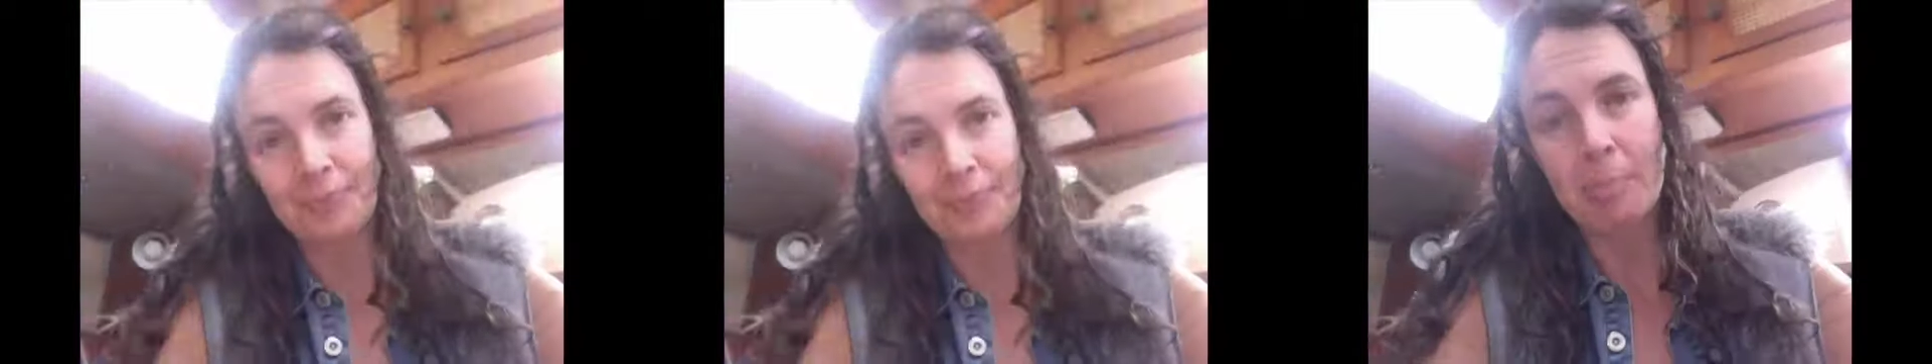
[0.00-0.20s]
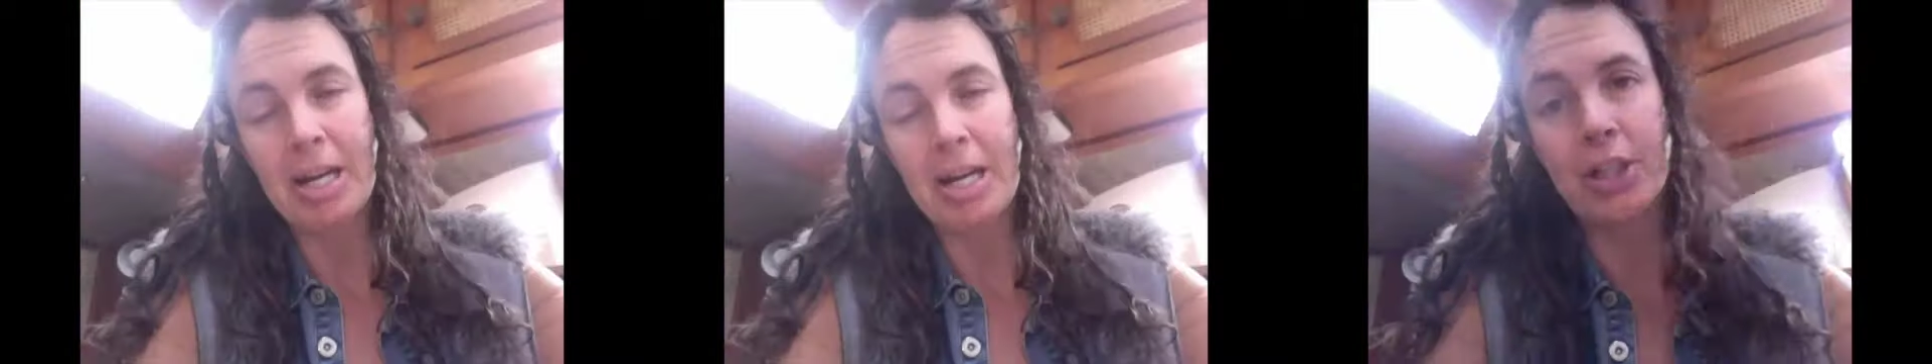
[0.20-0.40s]

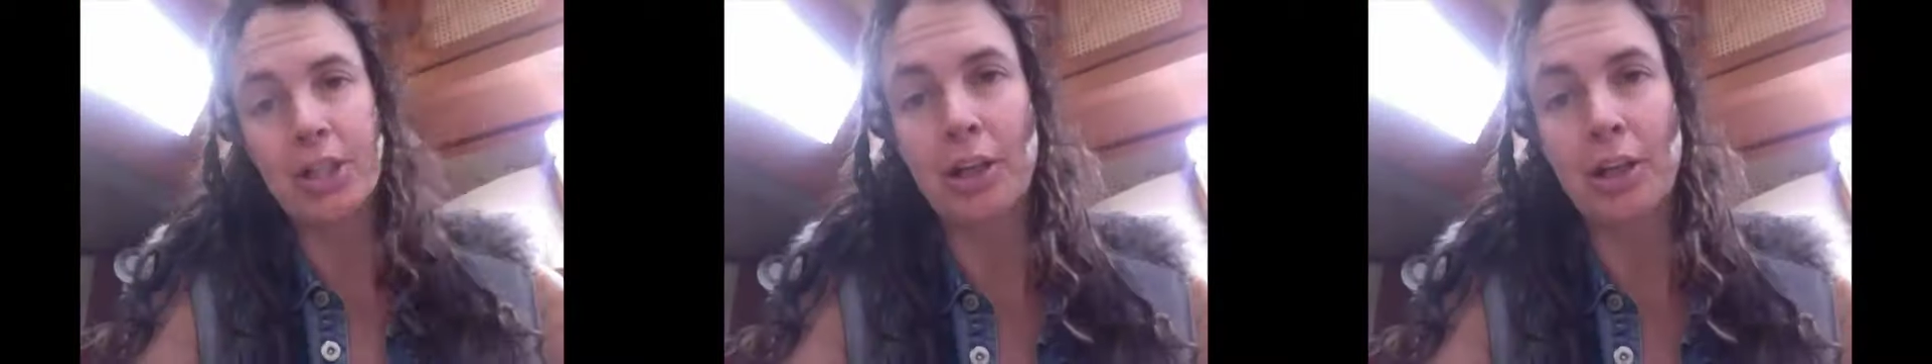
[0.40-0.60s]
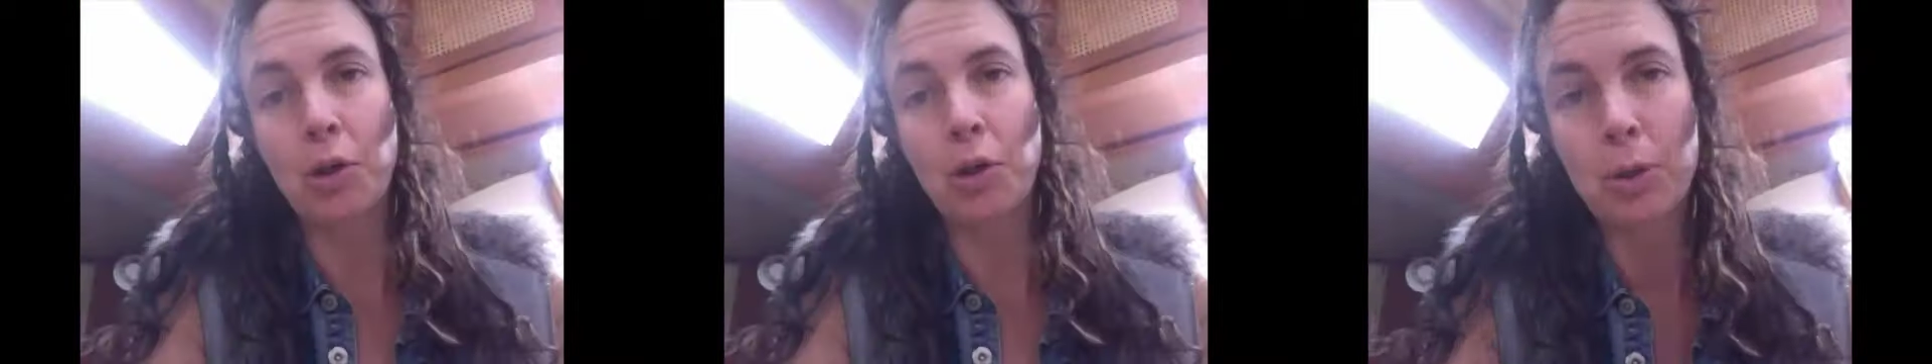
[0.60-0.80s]
the magic
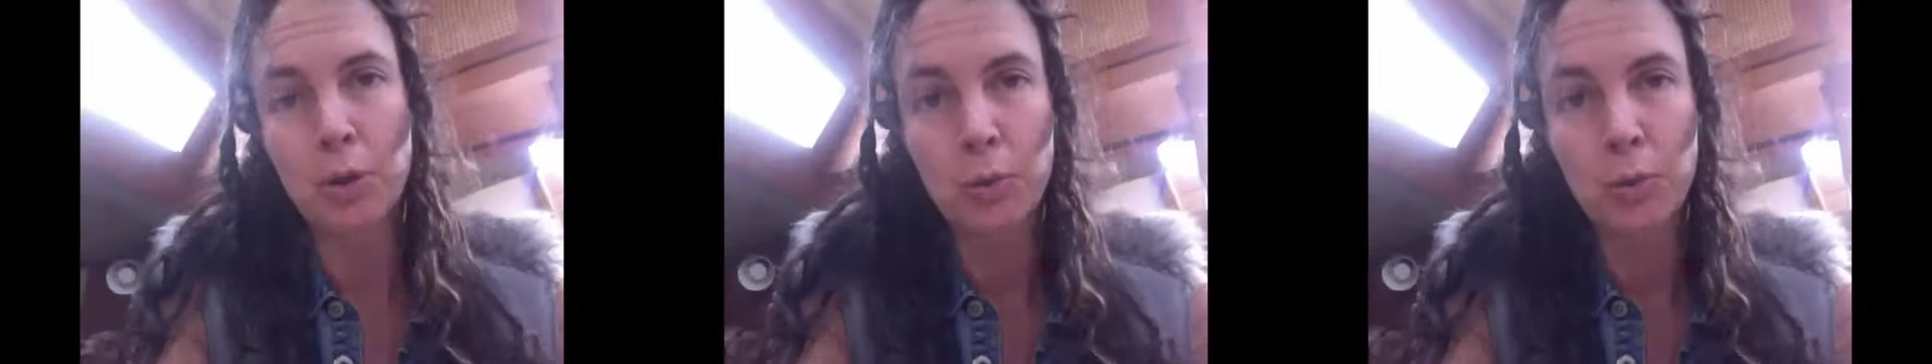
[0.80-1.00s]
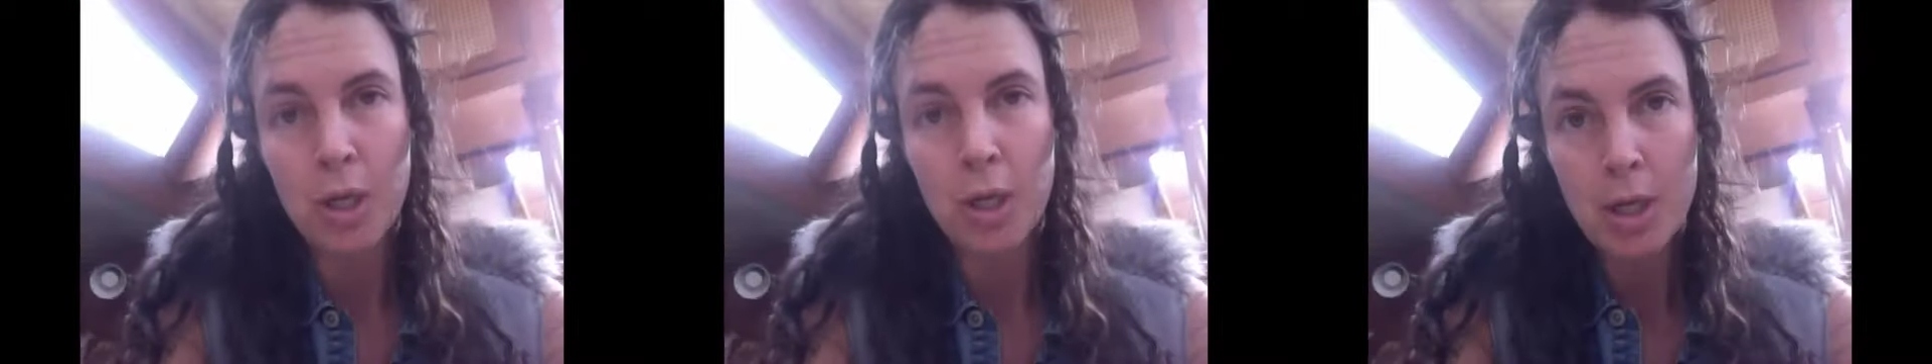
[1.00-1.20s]

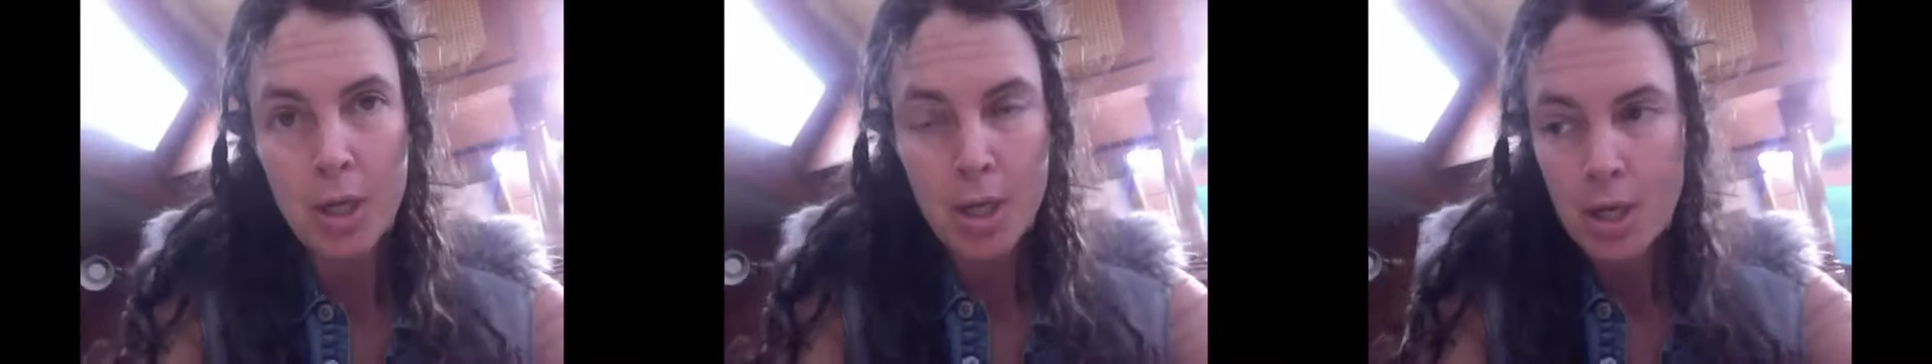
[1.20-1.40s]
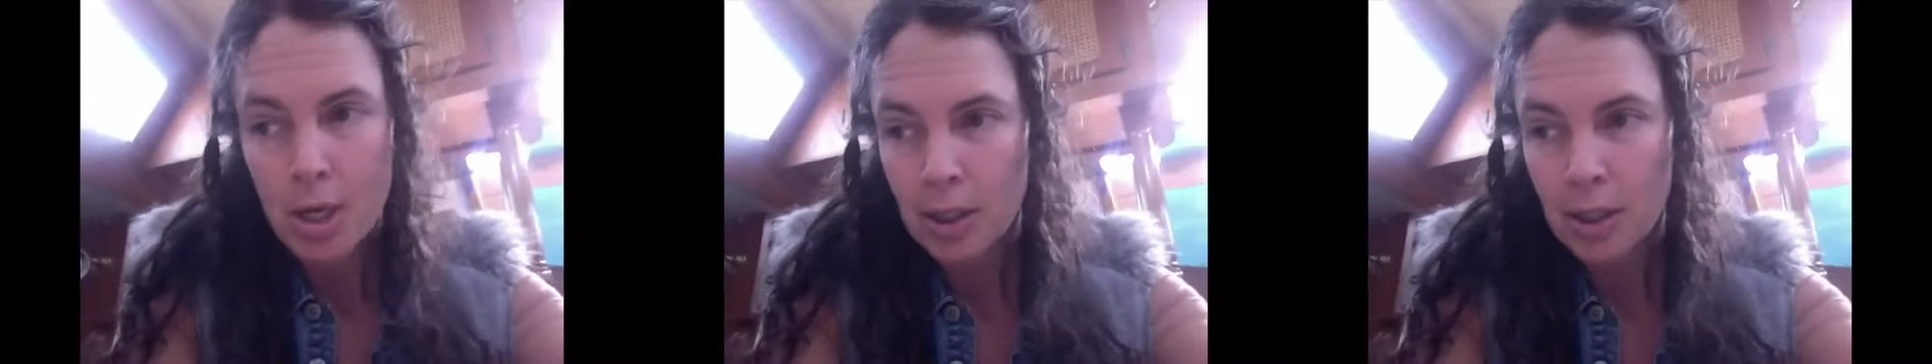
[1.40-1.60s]
elbow,
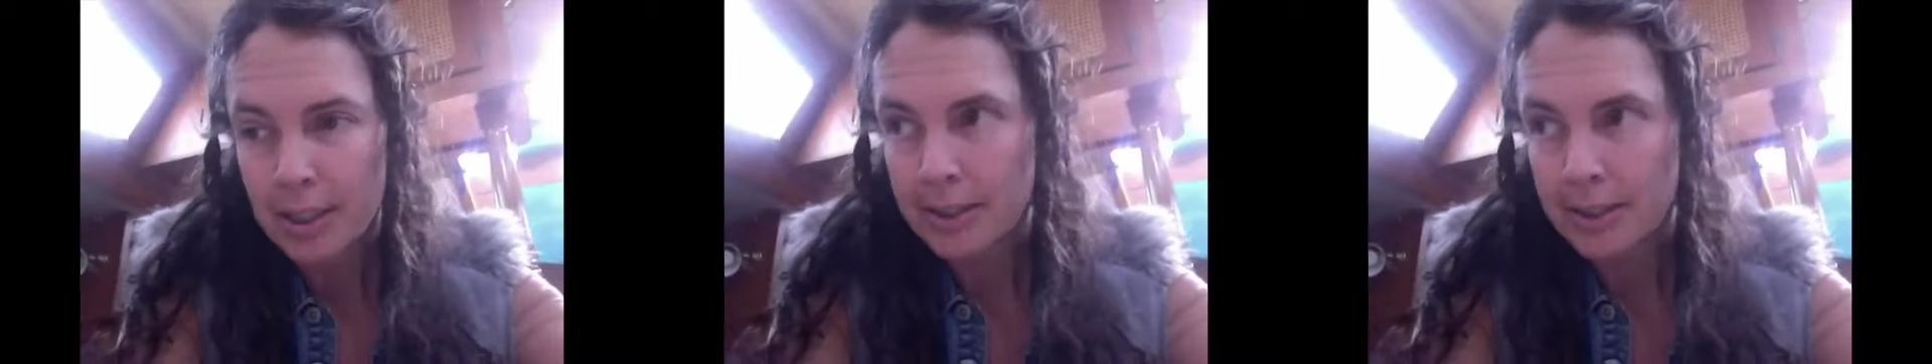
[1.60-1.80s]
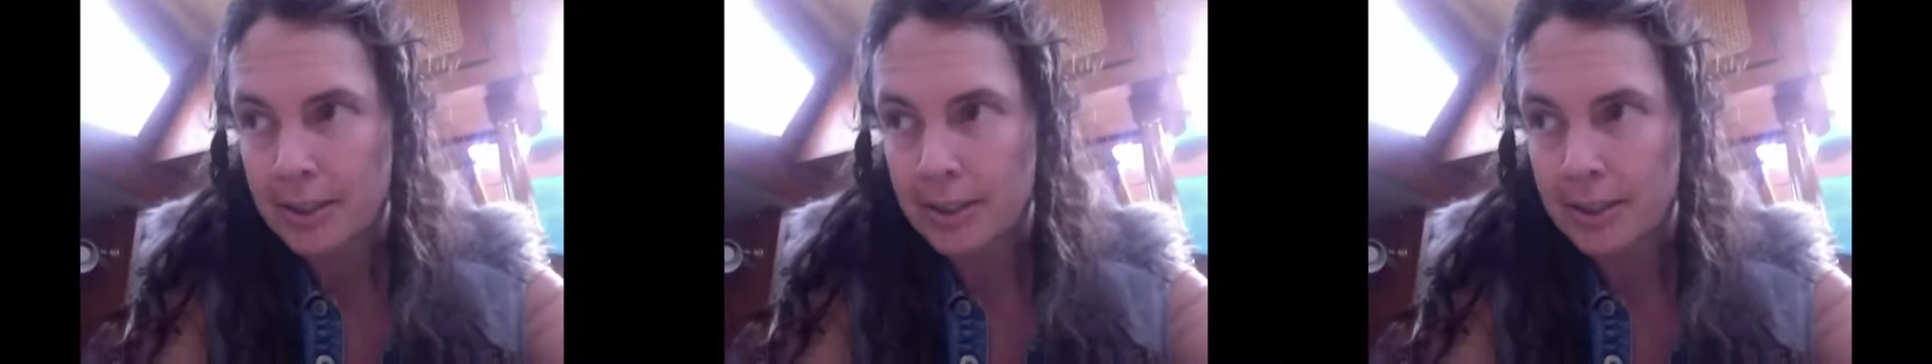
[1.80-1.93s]
connected